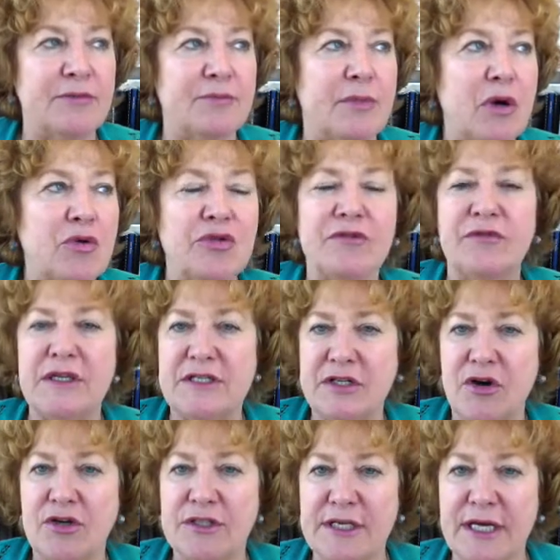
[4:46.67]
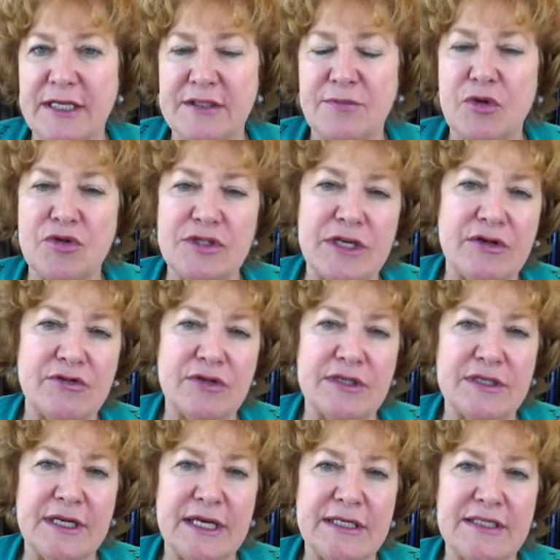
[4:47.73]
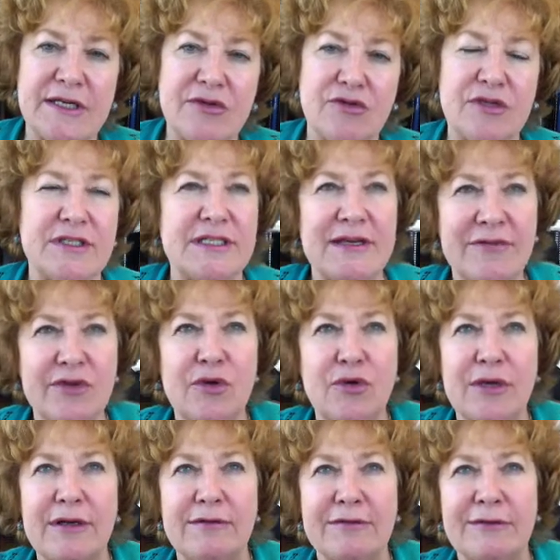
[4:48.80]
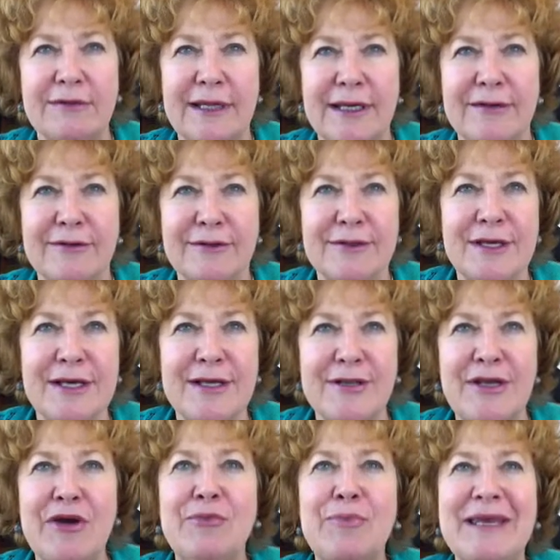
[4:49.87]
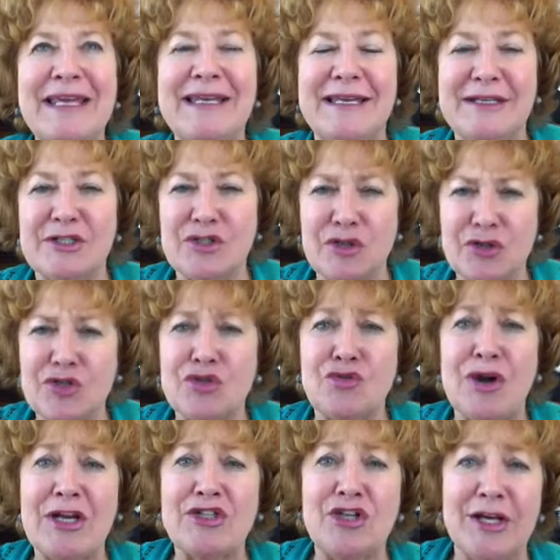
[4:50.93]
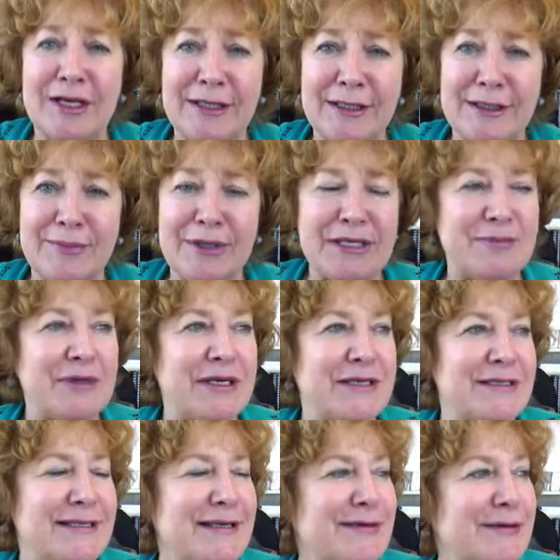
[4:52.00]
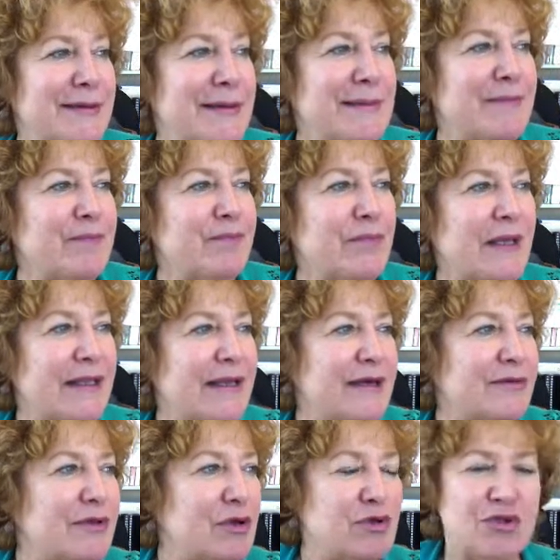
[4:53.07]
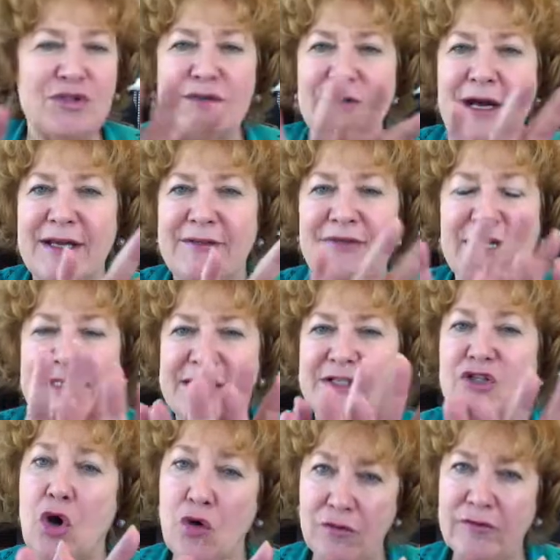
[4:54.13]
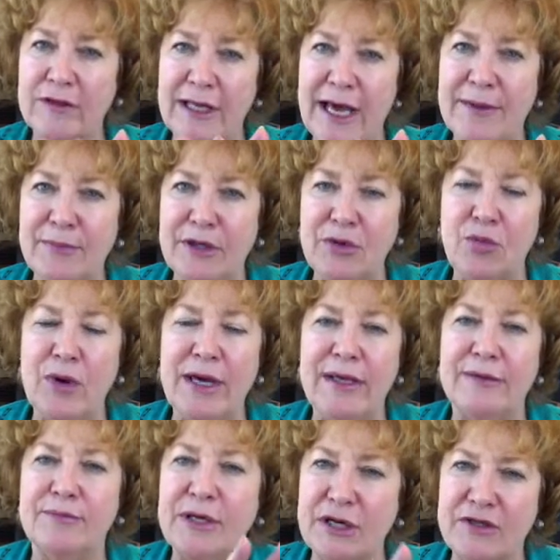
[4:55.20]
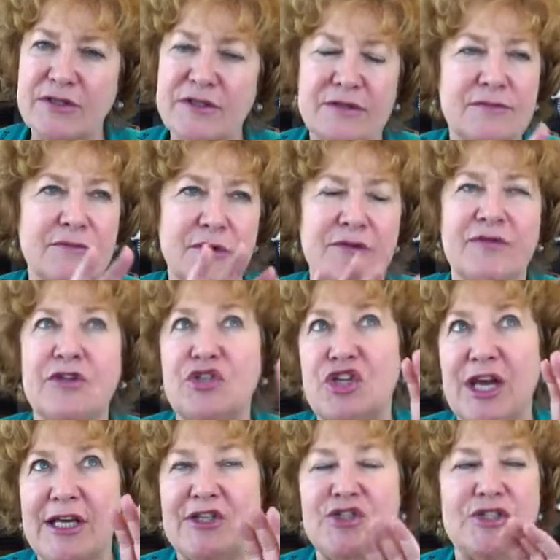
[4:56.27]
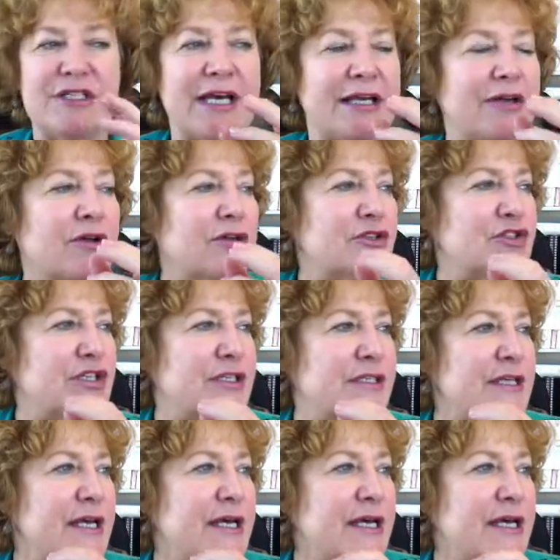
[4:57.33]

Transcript: both of these contexts, both synchronous and asynchronous, even though their meanings are stretching a little bit, because those kind of ideas overlap in a way because of the change in technologies,